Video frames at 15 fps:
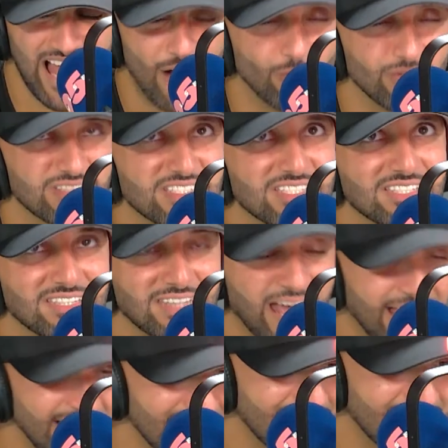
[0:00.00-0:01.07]

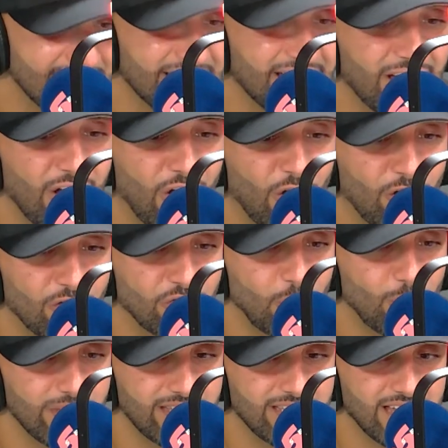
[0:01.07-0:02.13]
outstanding on the
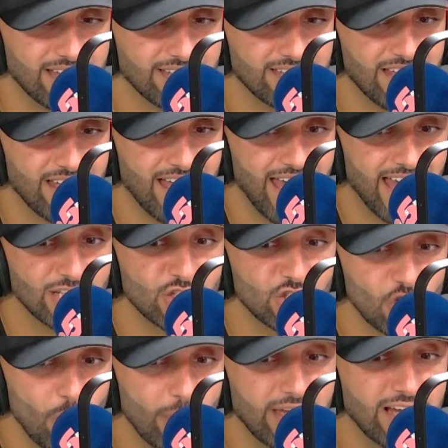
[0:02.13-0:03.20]
weekend and
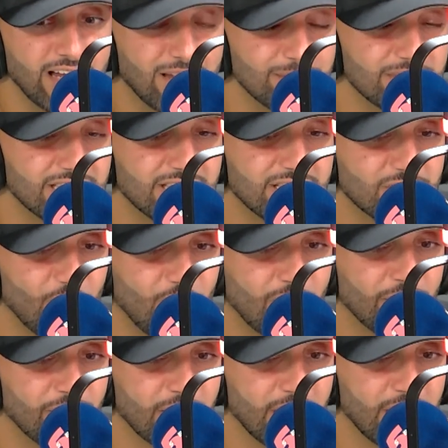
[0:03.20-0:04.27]
showing glimpses
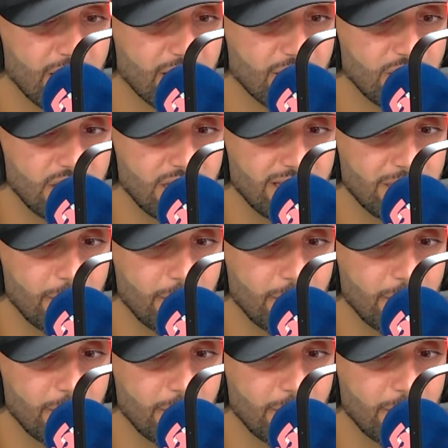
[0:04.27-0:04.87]
of the